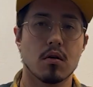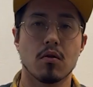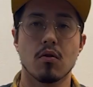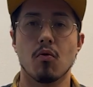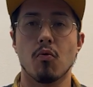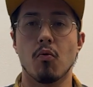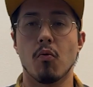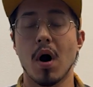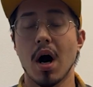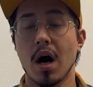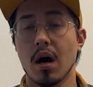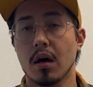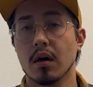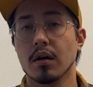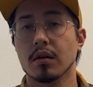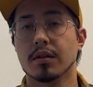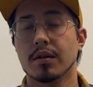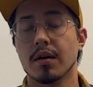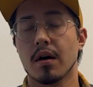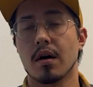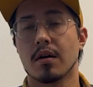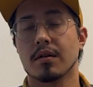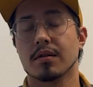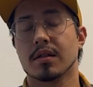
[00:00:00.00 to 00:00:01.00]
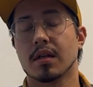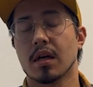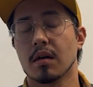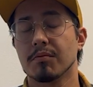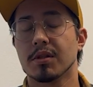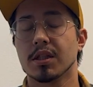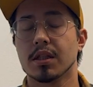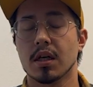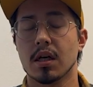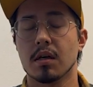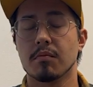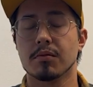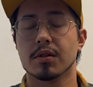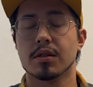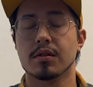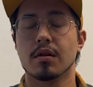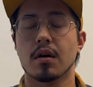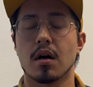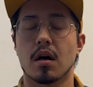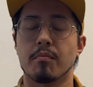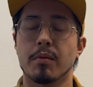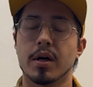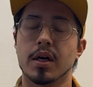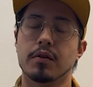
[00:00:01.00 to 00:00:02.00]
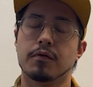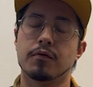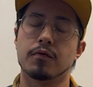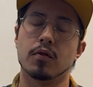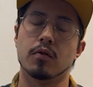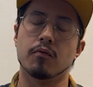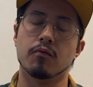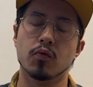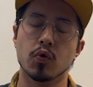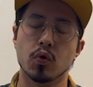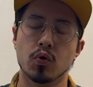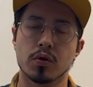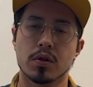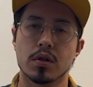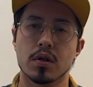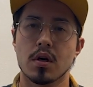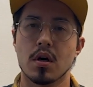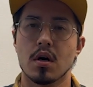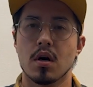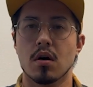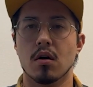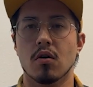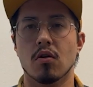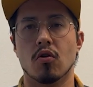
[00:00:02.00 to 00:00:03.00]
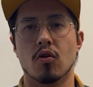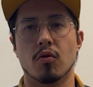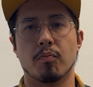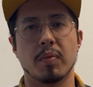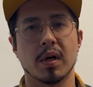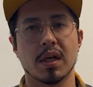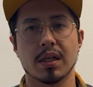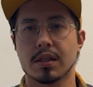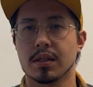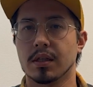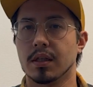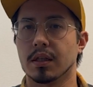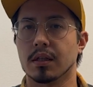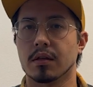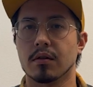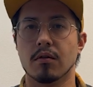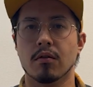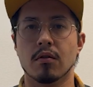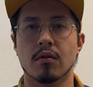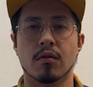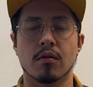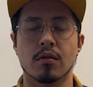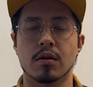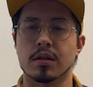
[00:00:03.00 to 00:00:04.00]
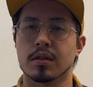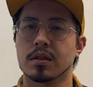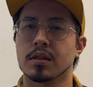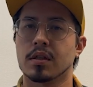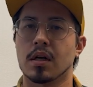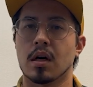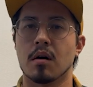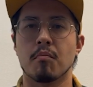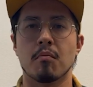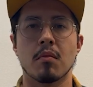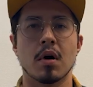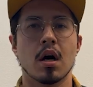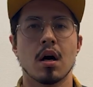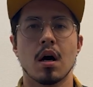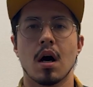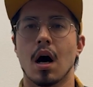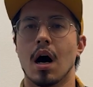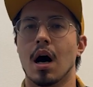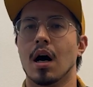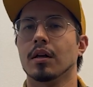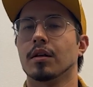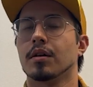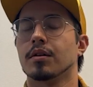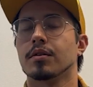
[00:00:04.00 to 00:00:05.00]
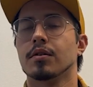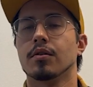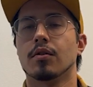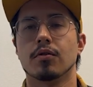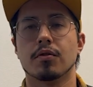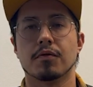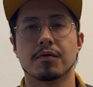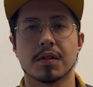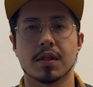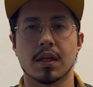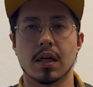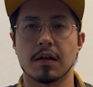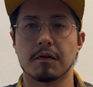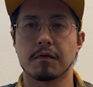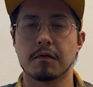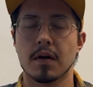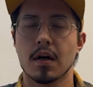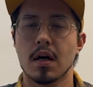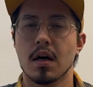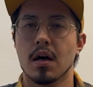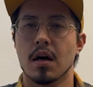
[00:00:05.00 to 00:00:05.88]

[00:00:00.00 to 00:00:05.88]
while there are some stems that are made from wood or plastic or some other sort of stuff.